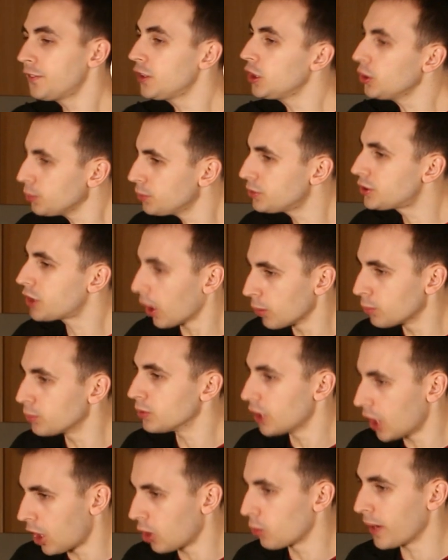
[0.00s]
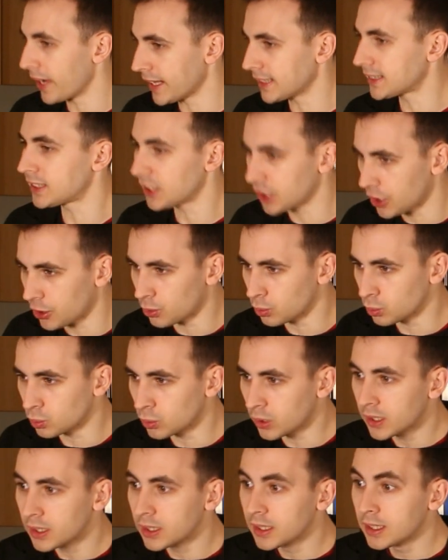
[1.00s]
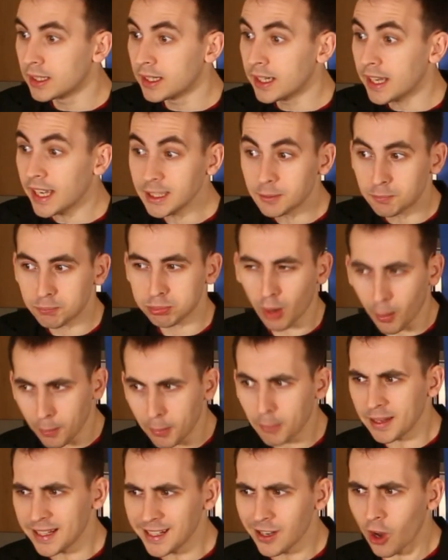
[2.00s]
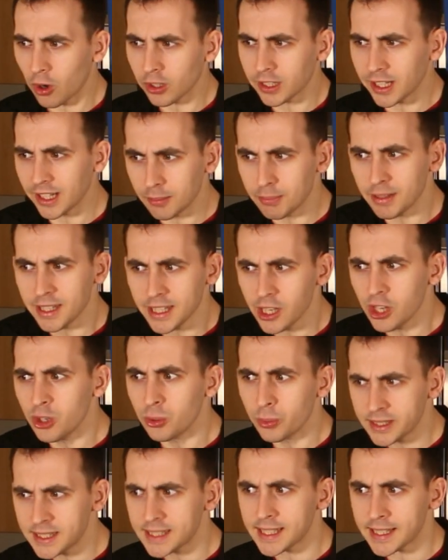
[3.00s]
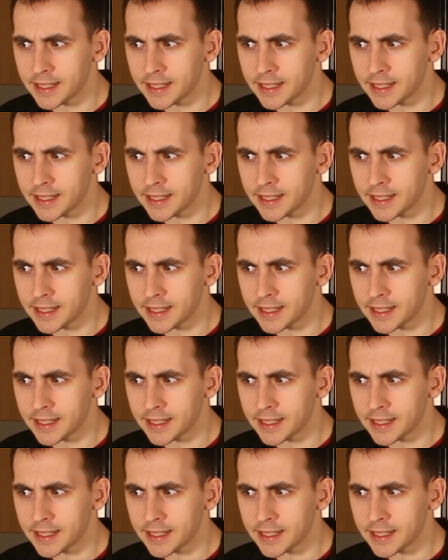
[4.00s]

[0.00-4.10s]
If you don't know it's you, it's probably not gonna be you, is